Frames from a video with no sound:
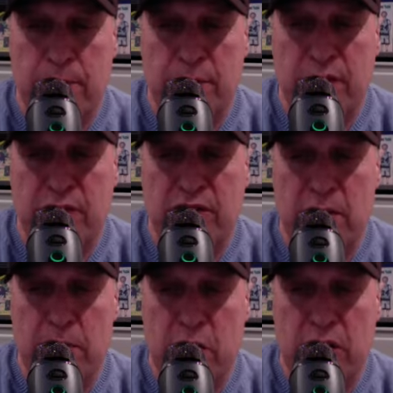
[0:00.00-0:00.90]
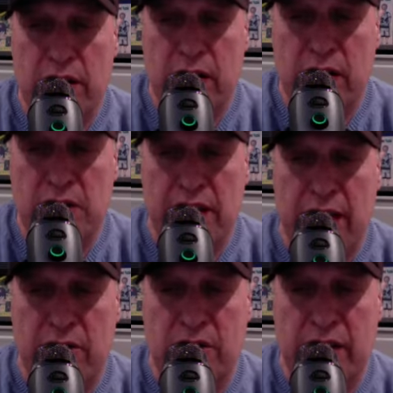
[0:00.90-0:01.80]
$15 million
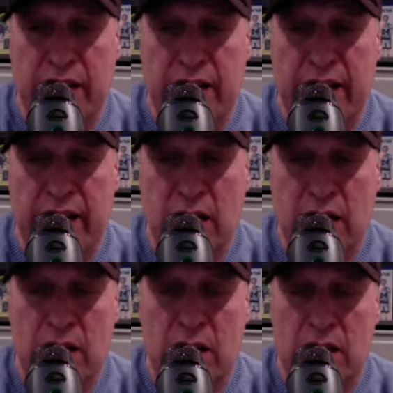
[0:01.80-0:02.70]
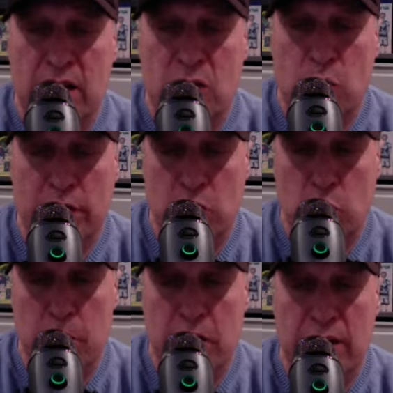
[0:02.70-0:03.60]
guaranteed, $22
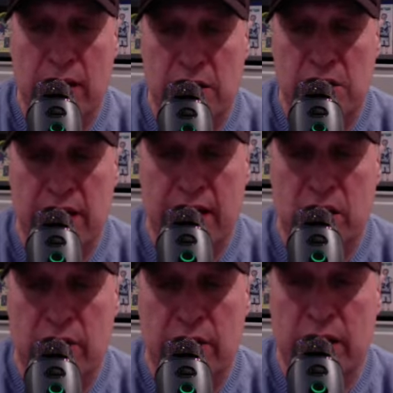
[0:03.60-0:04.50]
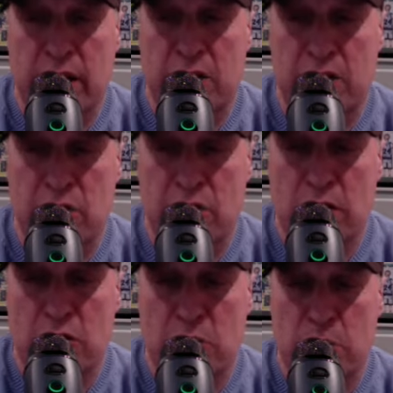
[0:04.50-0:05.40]
million salary. There's a
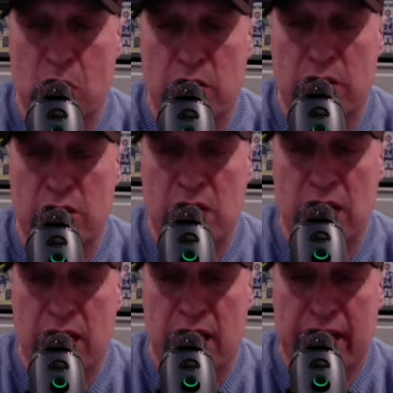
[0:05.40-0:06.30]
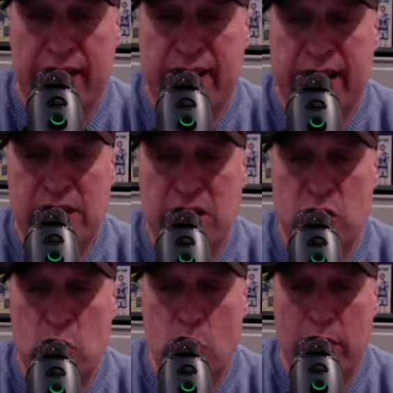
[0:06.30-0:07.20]
roster bonus. And I guess in
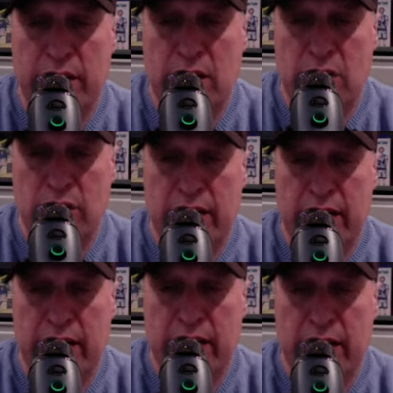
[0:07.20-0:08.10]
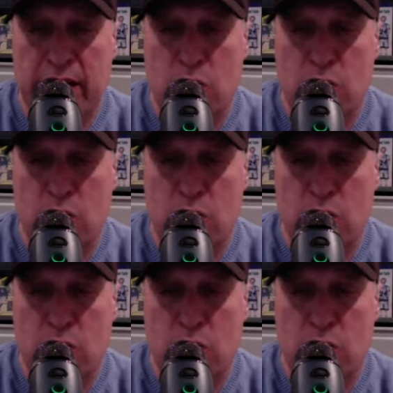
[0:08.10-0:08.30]
23 and